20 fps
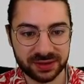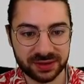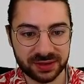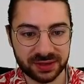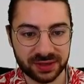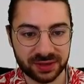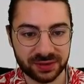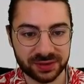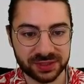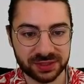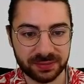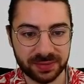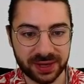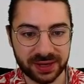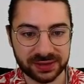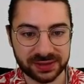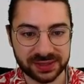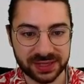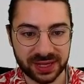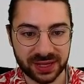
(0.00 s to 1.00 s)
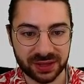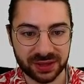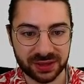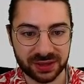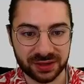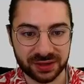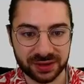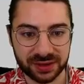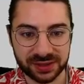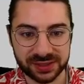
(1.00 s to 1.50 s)
You know, it's about death
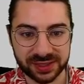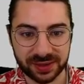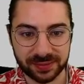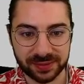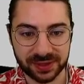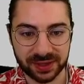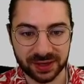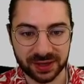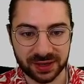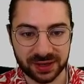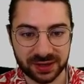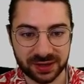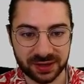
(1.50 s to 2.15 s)
and accepting it,